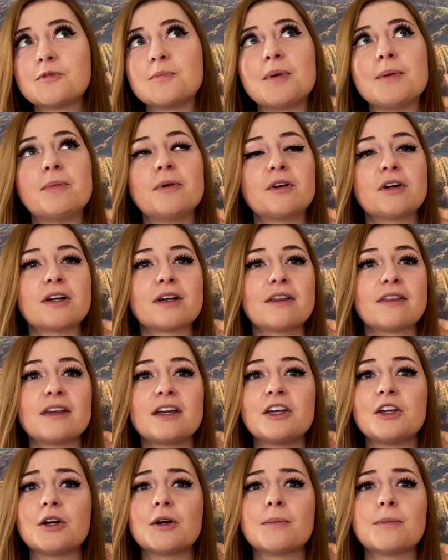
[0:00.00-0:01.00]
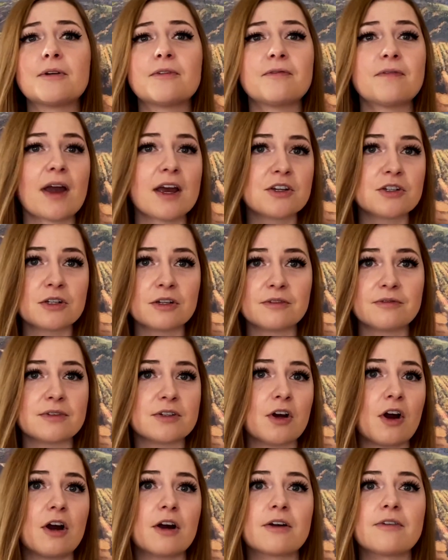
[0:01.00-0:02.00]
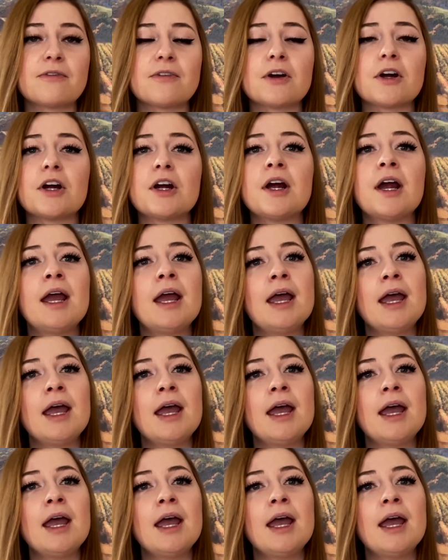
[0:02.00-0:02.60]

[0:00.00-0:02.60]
People are gonna think you're a professional photographer.